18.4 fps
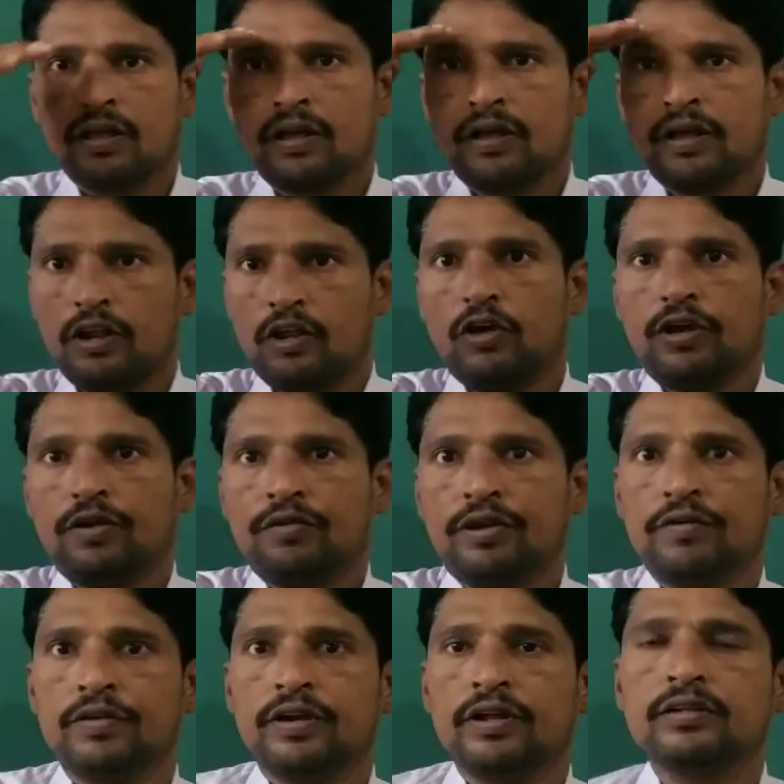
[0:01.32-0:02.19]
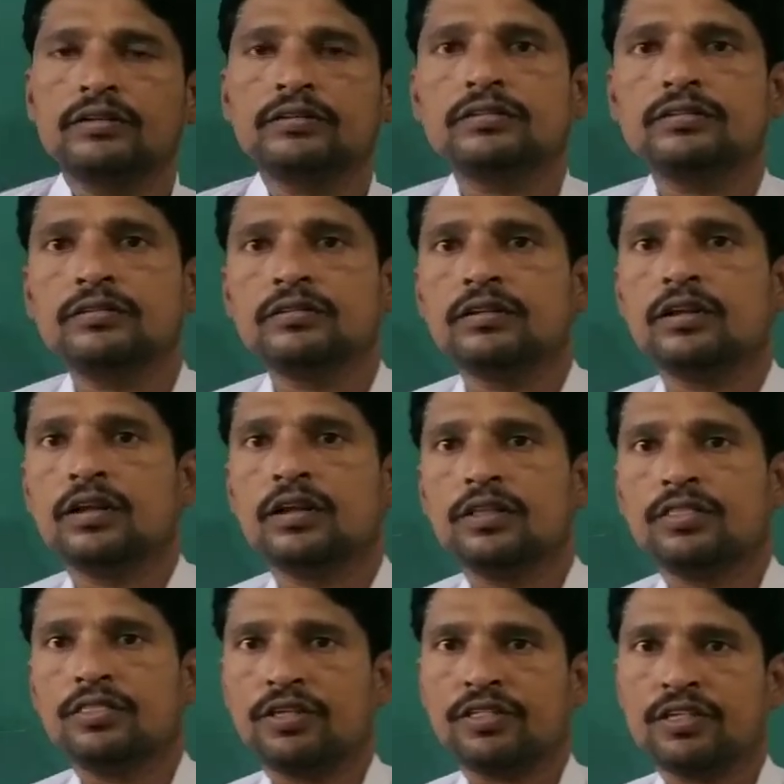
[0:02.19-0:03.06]
Hello everyone,
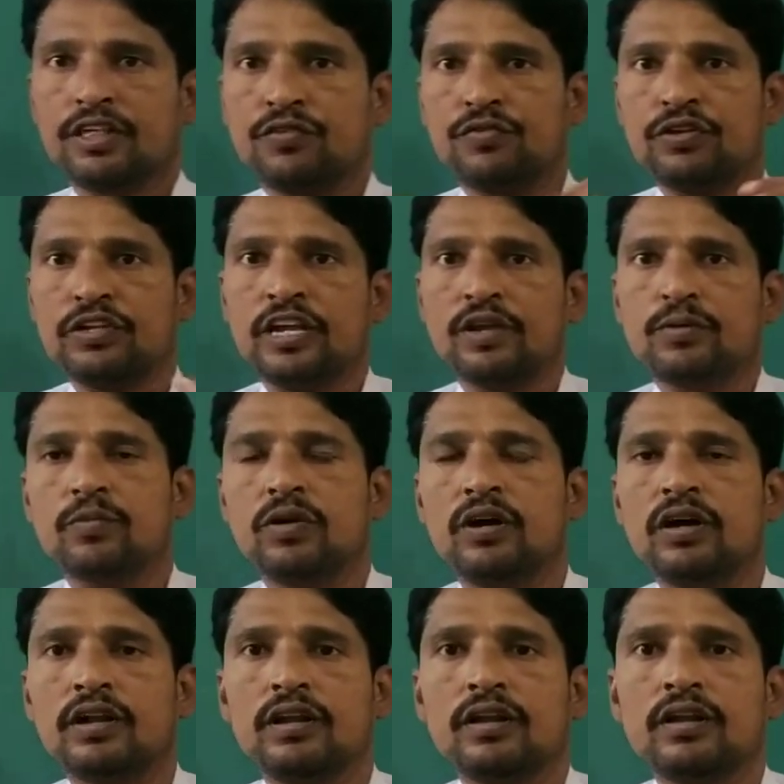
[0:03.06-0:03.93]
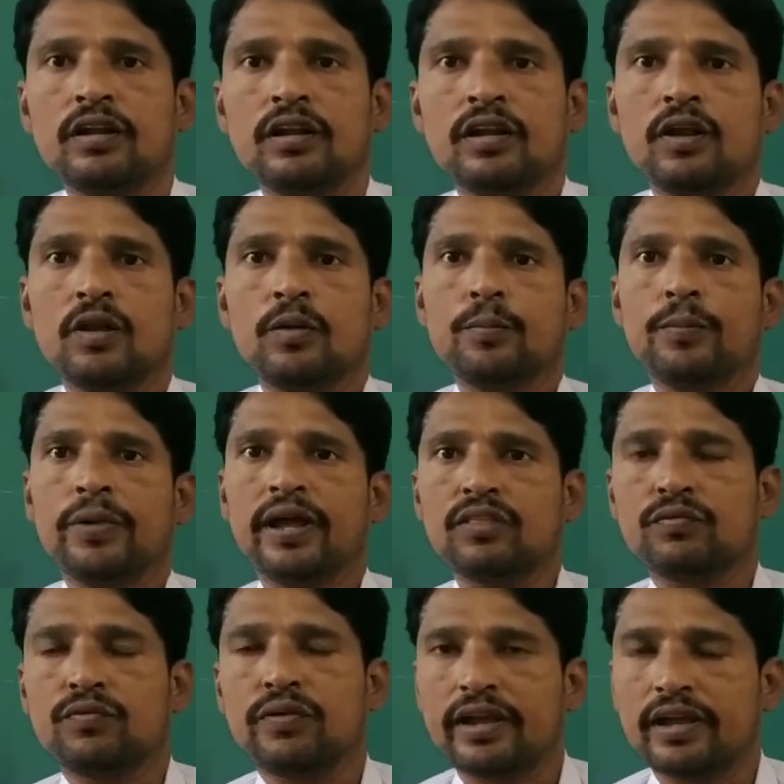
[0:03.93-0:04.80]
this is Vijay Kumar,
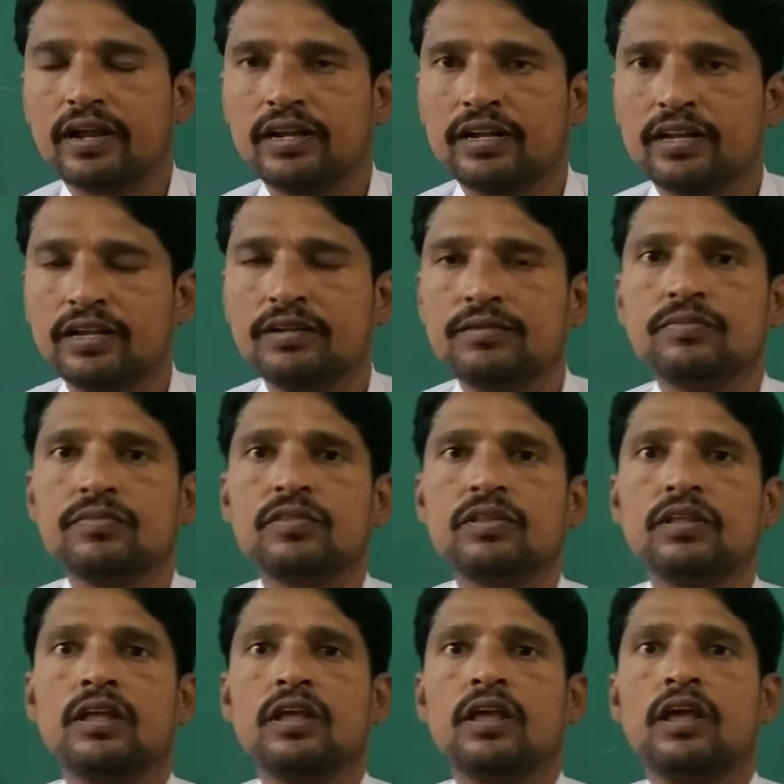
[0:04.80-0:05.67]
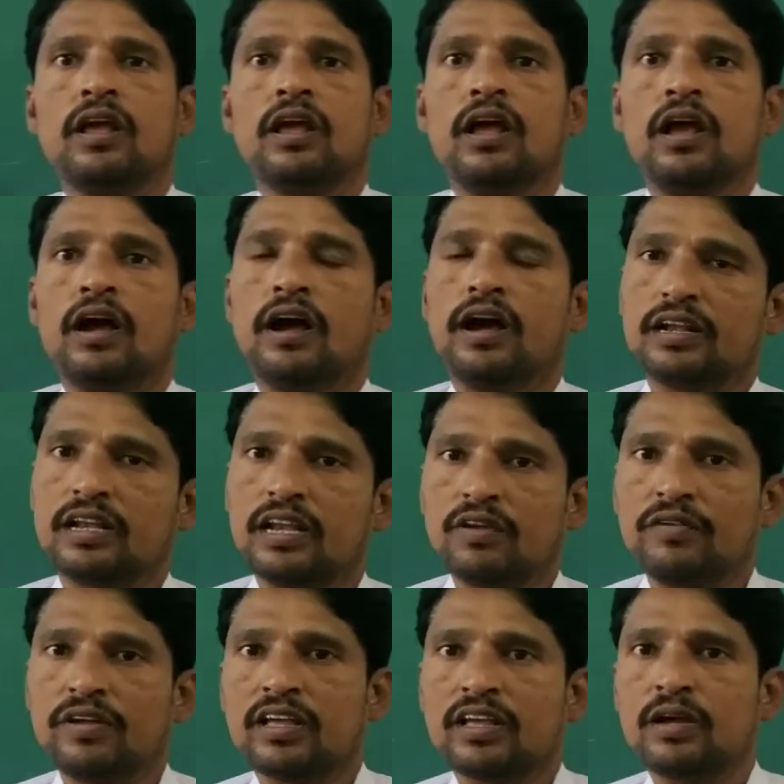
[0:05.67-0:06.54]
Math faculty. Heartily
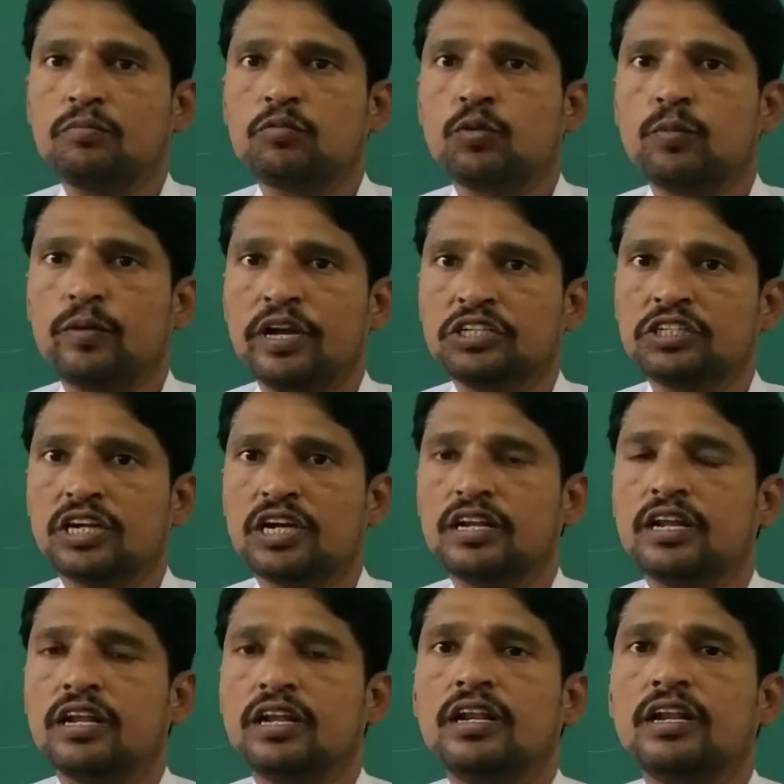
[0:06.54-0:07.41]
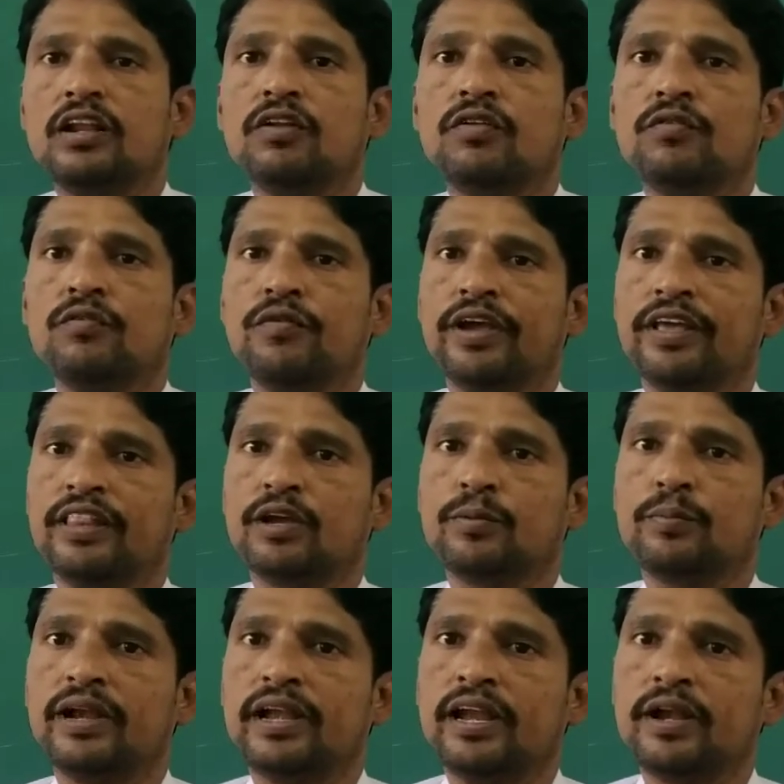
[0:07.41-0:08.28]
welcome to my channel,
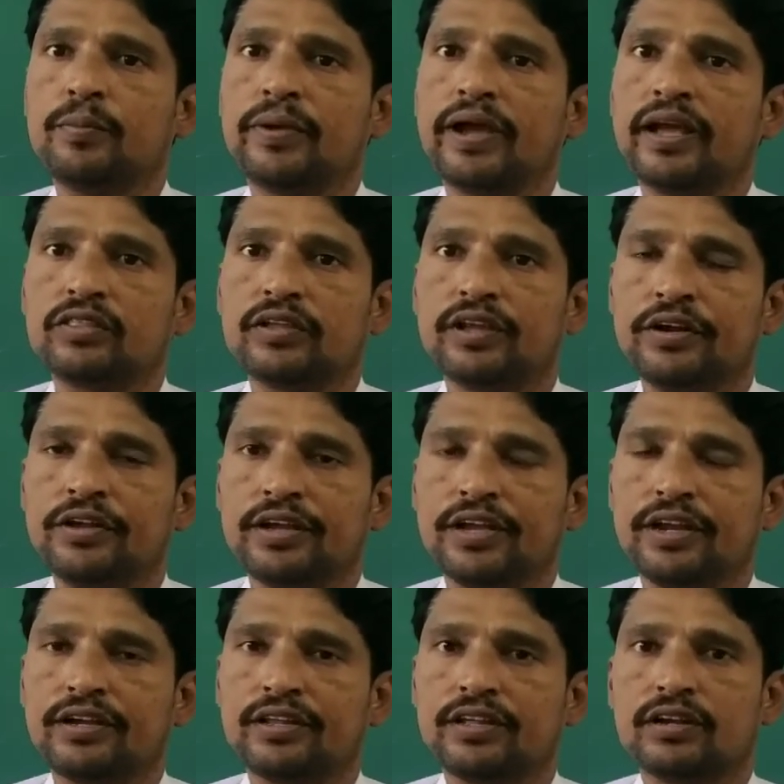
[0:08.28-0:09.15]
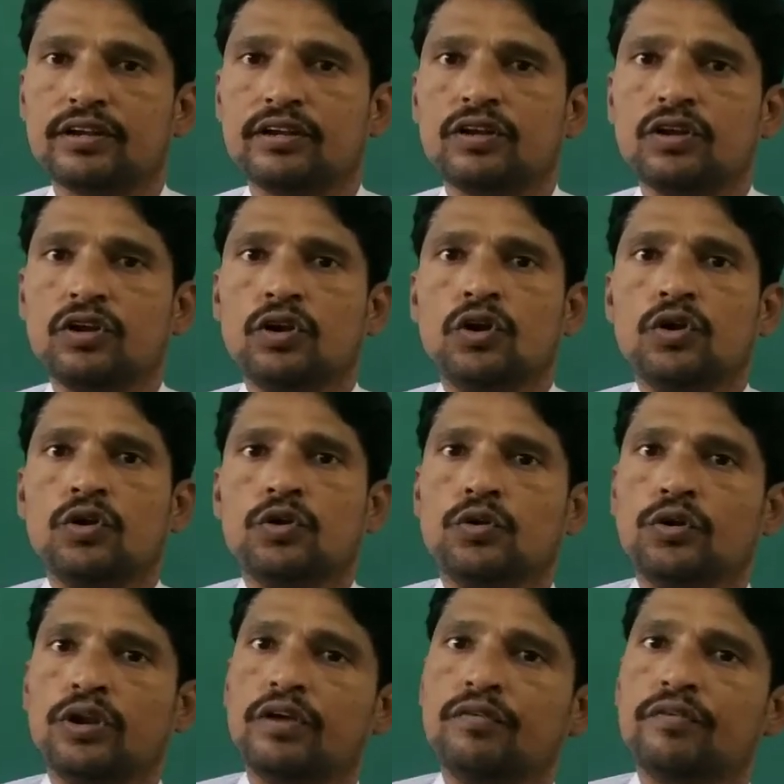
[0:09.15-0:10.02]
Vedic Brilliant Math Educator.
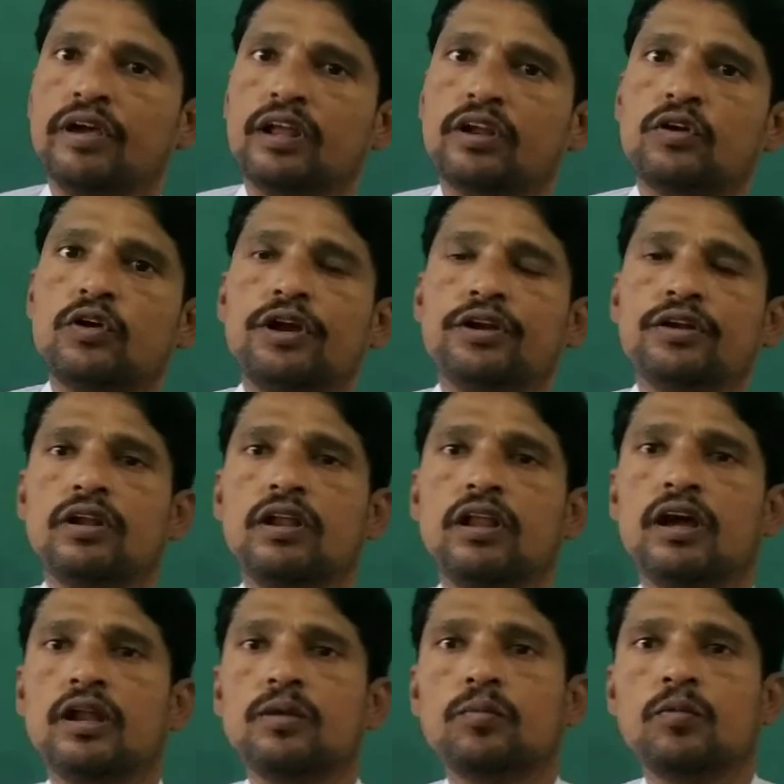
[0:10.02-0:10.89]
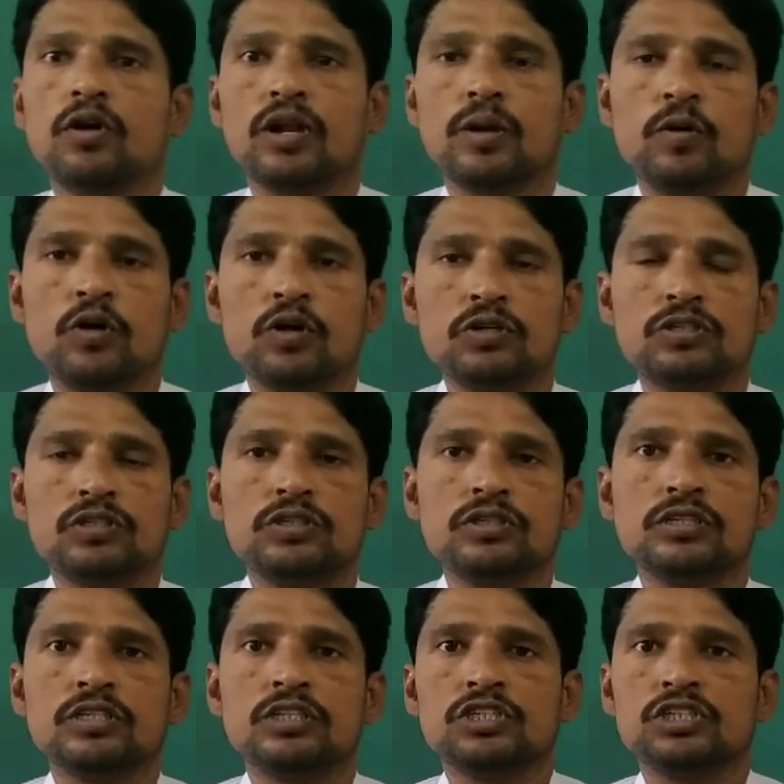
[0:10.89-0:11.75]
Today we are going to learn more about
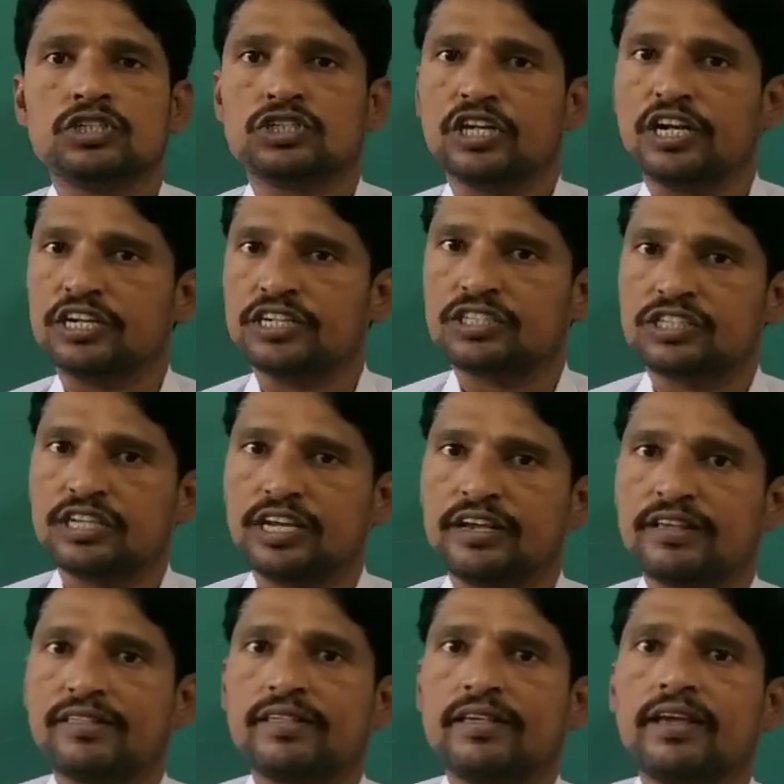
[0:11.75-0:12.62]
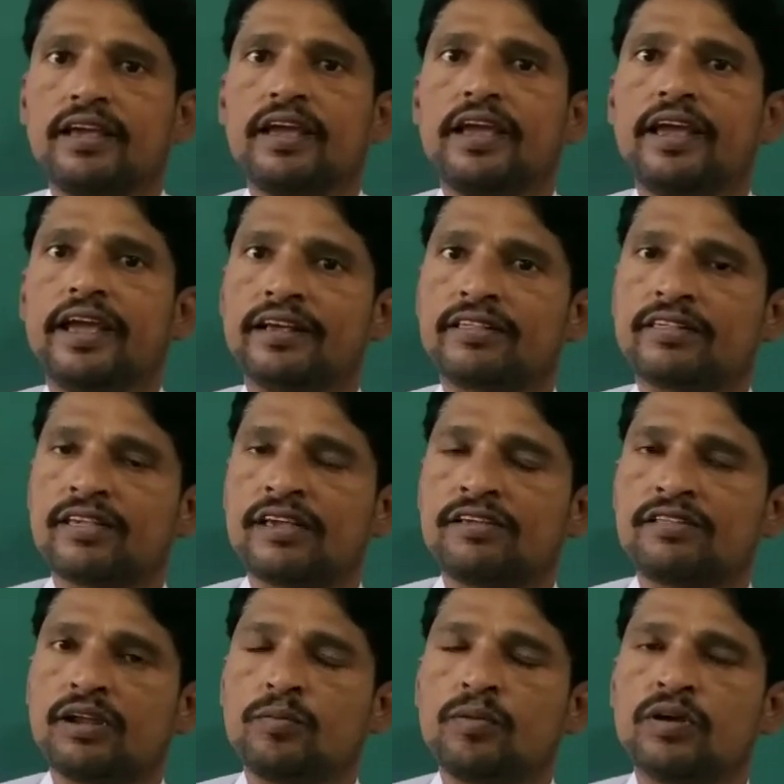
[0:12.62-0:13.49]
statistics,
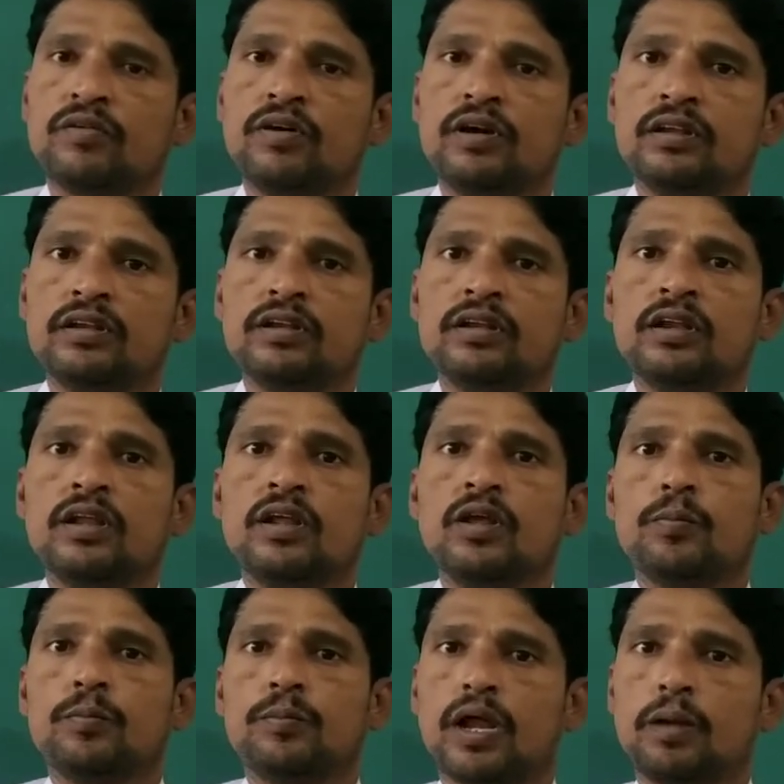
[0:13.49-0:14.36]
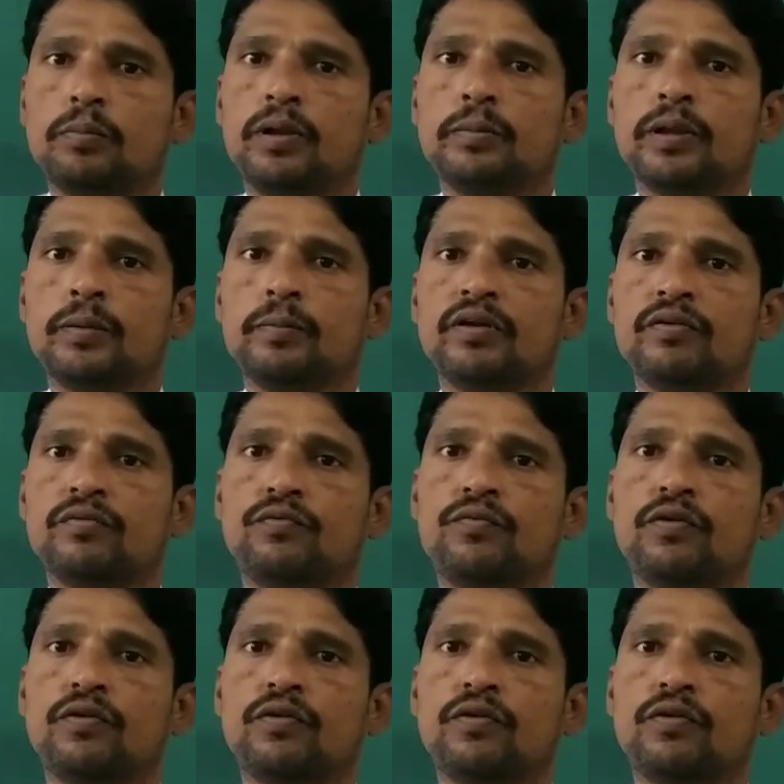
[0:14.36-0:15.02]
exercise number 1, problem number